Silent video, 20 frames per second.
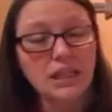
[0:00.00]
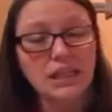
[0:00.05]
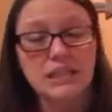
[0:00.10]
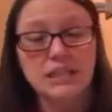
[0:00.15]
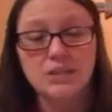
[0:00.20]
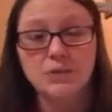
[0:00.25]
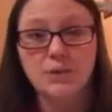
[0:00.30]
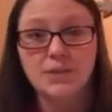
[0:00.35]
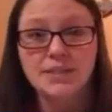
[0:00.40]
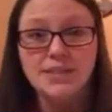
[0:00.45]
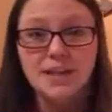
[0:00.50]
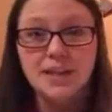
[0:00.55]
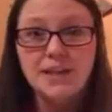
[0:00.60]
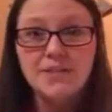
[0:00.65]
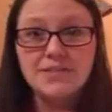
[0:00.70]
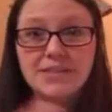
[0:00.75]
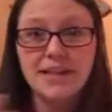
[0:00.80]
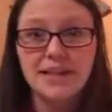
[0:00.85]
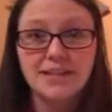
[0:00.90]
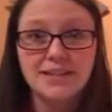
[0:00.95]
So once I
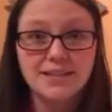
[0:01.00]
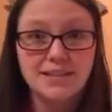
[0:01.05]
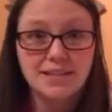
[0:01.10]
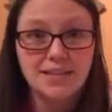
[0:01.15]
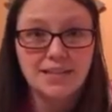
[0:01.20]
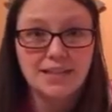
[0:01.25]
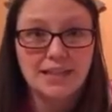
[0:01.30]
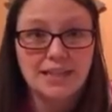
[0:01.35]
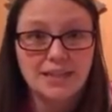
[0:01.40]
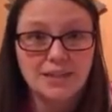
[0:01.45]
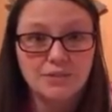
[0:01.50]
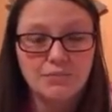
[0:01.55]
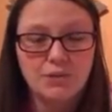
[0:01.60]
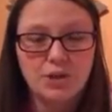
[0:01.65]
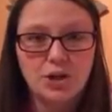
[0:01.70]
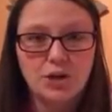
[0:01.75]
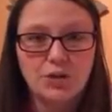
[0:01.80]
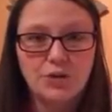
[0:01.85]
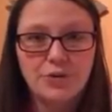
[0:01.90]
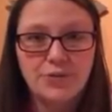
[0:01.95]
have texted and let them
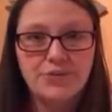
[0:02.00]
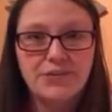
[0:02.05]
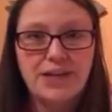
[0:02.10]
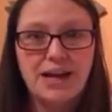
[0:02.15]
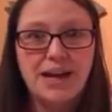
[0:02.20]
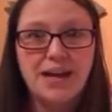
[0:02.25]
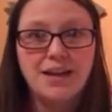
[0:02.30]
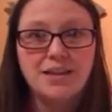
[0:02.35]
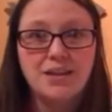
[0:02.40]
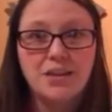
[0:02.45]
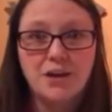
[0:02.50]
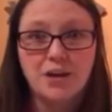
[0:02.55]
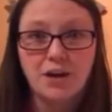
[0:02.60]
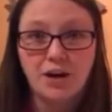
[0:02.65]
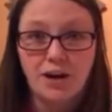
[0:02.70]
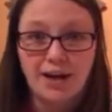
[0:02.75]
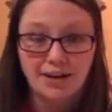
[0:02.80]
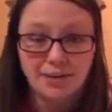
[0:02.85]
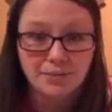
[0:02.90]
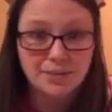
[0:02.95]
know that
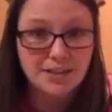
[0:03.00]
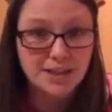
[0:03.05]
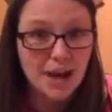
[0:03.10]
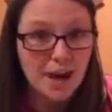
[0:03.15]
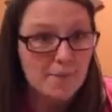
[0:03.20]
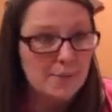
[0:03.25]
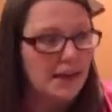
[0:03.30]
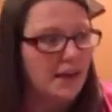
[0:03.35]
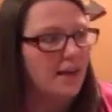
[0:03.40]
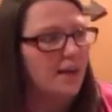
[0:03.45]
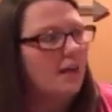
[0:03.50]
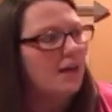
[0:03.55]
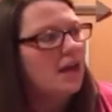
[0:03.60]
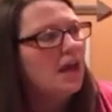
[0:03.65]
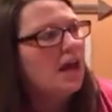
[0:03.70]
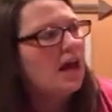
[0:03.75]
their item is coming,